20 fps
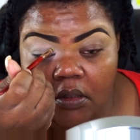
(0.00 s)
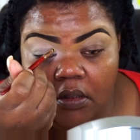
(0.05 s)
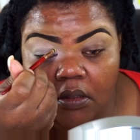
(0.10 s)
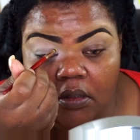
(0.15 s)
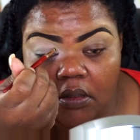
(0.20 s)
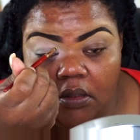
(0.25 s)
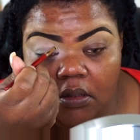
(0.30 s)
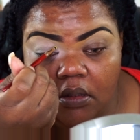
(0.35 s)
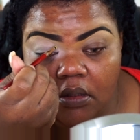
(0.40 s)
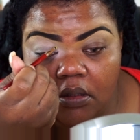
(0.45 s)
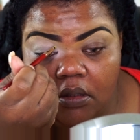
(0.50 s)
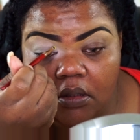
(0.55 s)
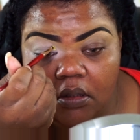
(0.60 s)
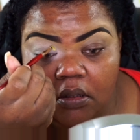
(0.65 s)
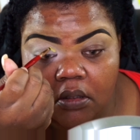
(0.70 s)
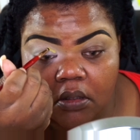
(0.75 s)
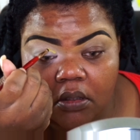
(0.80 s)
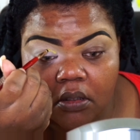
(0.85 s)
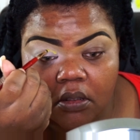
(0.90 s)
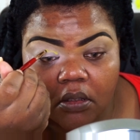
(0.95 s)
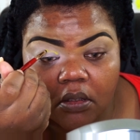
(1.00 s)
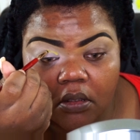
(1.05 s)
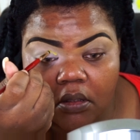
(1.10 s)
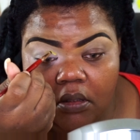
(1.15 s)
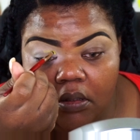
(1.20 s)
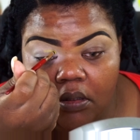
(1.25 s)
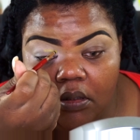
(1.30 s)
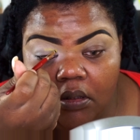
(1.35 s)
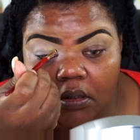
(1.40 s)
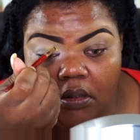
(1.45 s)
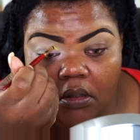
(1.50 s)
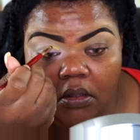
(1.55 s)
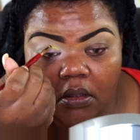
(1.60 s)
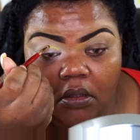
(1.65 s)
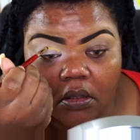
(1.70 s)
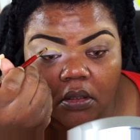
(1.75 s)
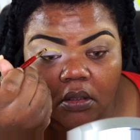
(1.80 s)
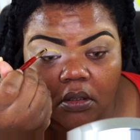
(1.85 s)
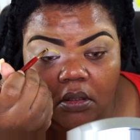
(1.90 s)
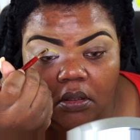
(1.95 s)
And right now, I'm just
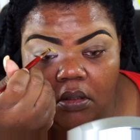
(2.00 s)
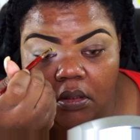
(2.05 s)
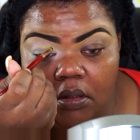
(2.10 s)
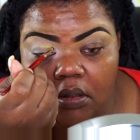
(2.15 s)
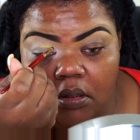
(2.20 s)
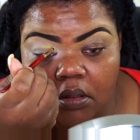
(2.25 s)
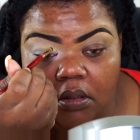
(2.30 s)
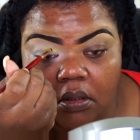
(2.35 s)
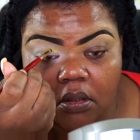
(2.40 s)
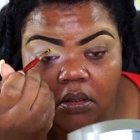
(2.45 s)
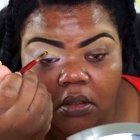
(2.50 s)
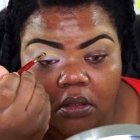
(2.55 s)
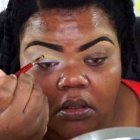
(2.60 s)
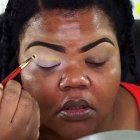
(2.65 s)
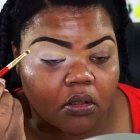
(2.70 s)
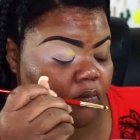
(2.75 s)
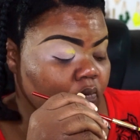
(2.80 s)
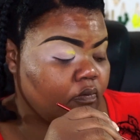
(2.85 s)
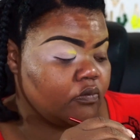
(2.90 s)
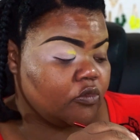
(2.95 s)
placing the product.